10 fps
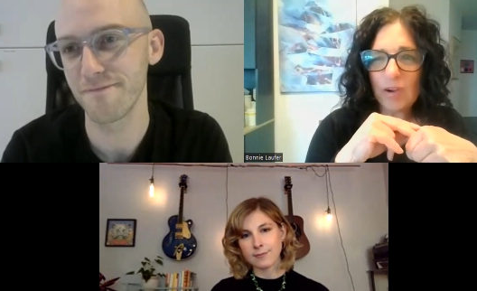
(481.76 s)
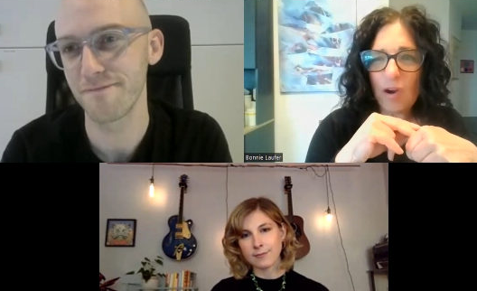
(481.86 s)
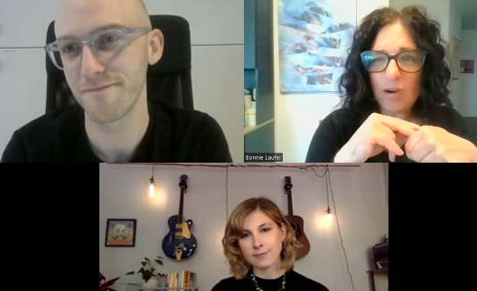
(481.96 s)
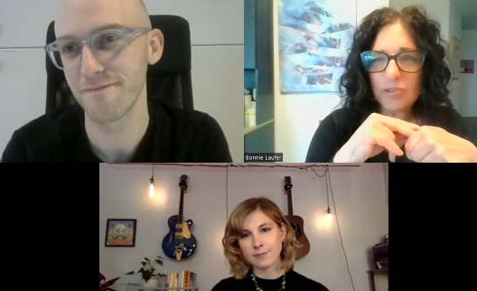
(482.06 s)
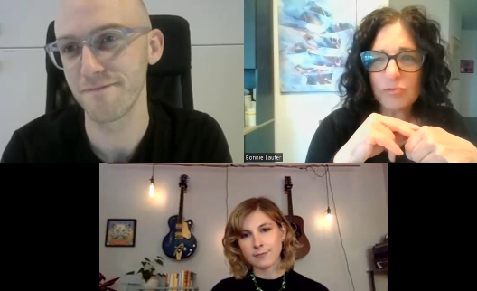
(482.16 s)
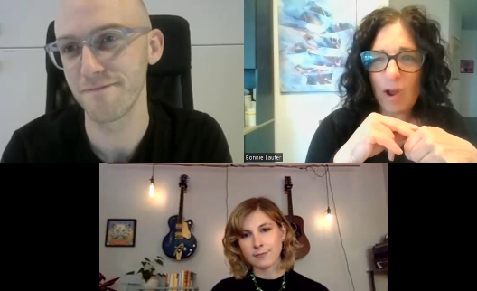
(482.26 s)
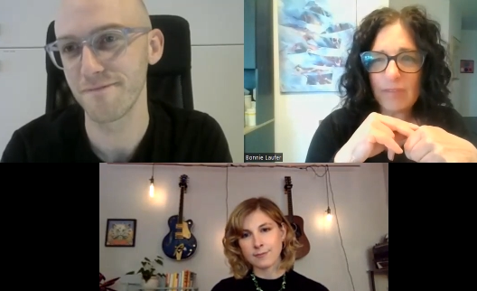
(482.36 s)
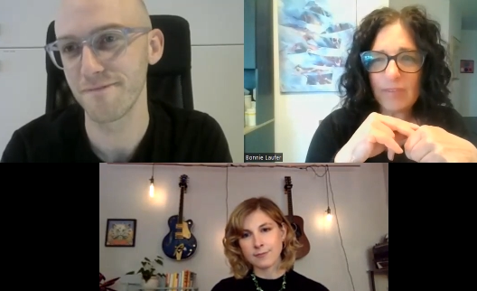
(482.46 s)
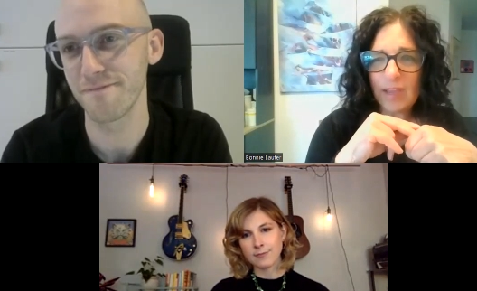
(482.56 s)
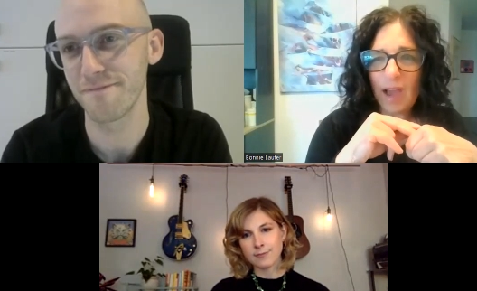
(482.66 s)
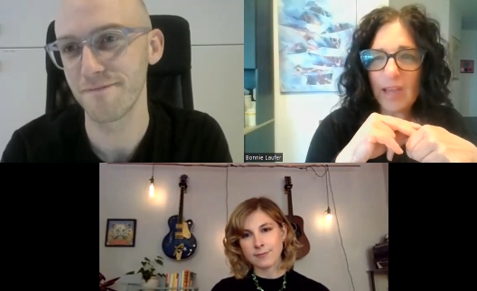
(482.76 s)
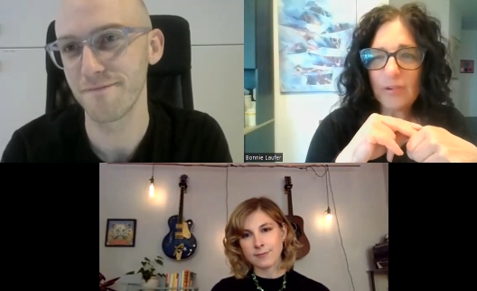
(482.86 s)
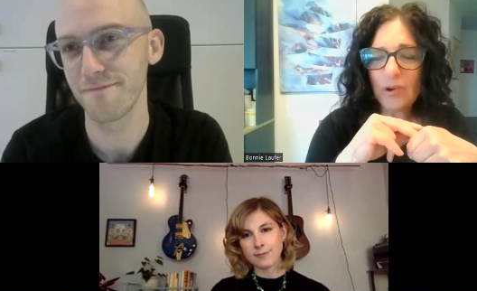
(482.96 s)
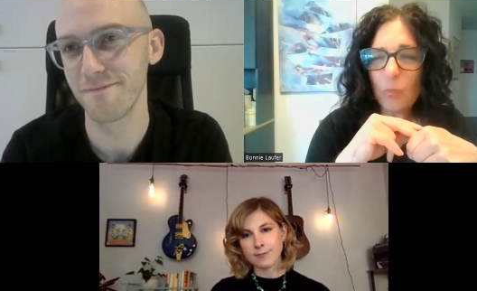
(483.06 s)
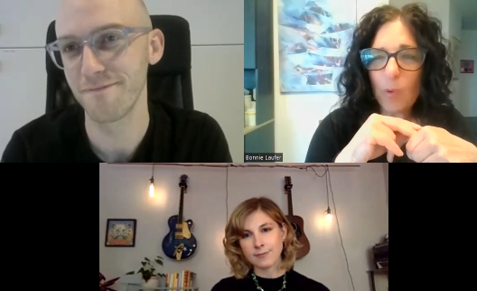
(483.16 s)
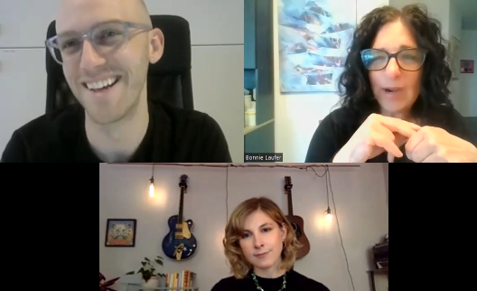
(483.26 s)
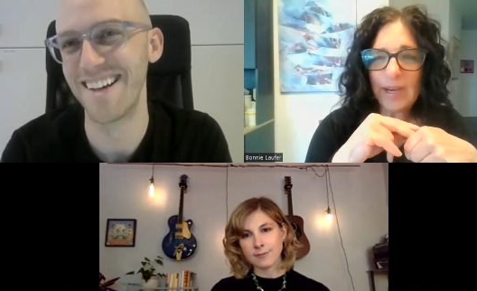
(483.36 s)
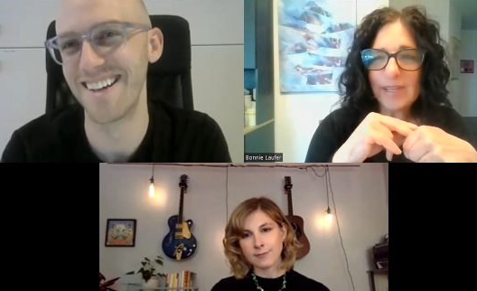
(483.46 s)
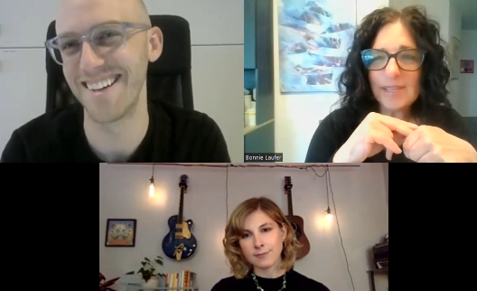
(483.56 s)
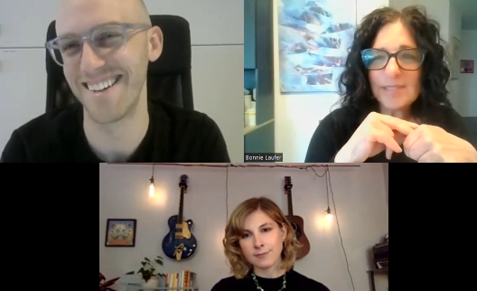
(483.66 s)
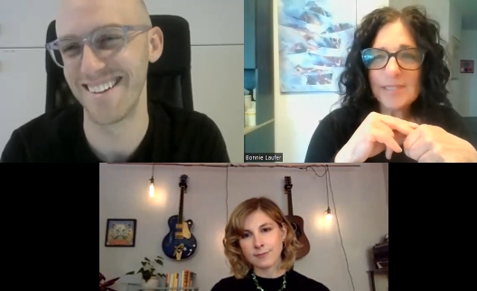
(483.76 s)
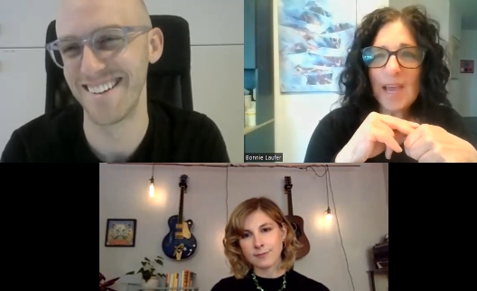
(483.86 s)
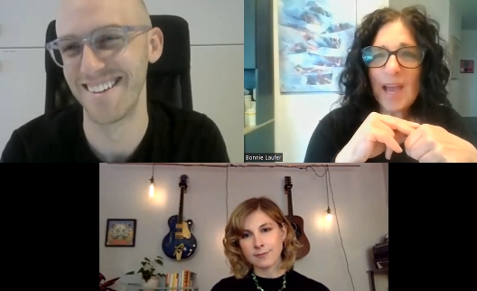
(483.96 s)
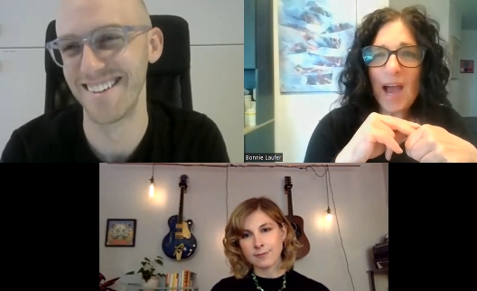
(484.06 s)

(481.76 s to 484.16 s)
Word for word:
Speaker 1: in a car driving. I don't know what it is.